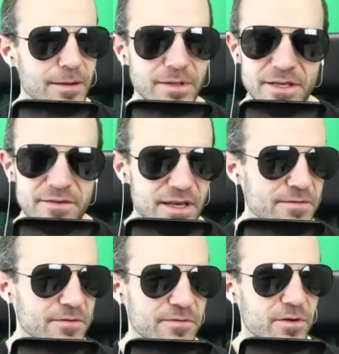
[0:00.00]
believe
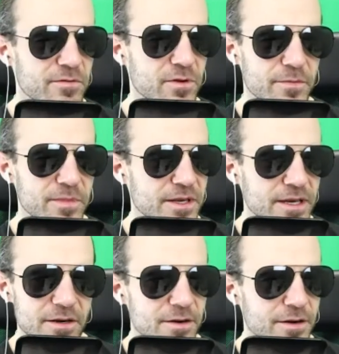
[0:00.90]
even for a
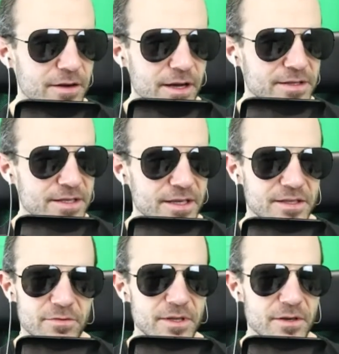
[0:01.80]
beginner,
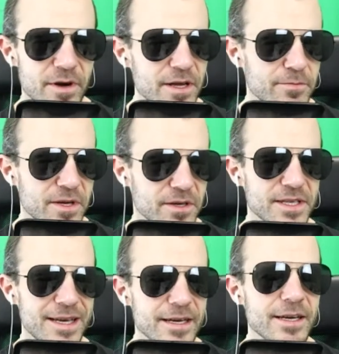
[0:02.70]
it's really great because
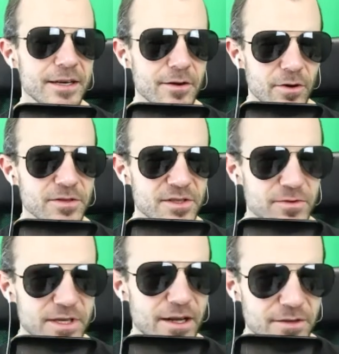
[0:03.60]
it can also
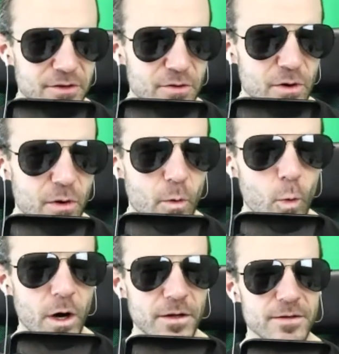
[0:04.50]
tell you
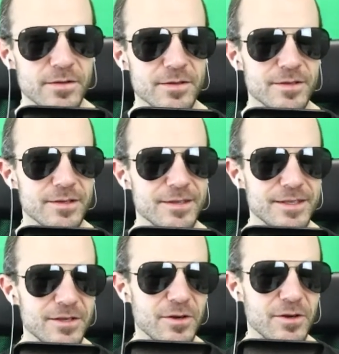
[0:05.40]
what
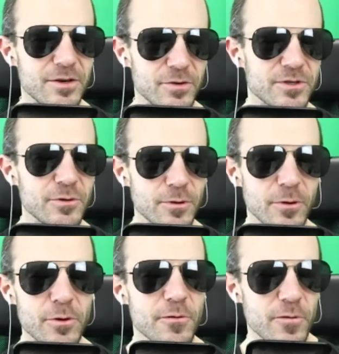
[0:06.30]
to
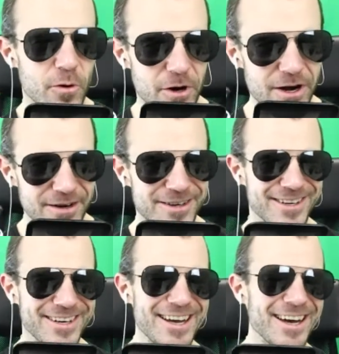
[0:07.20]
look for.
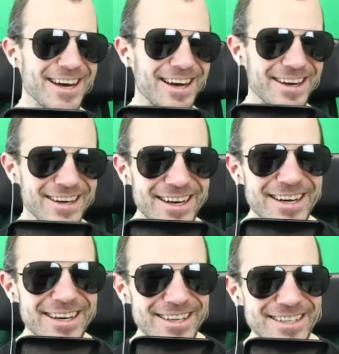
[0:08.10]
Uh,
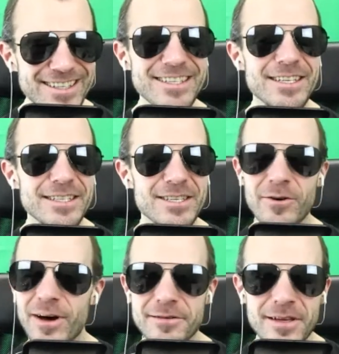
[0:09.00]
so
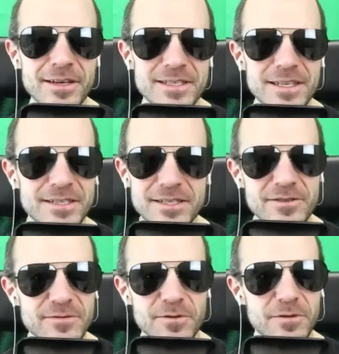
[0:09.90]
I think it's
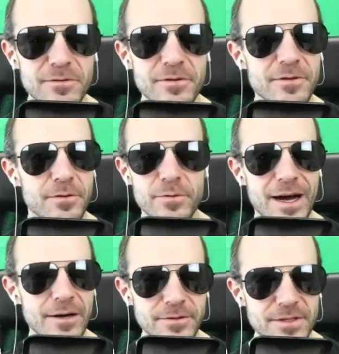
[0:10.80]
useful
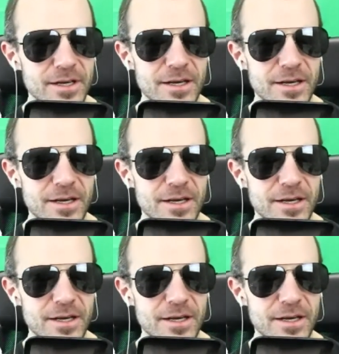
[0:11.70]
throughout.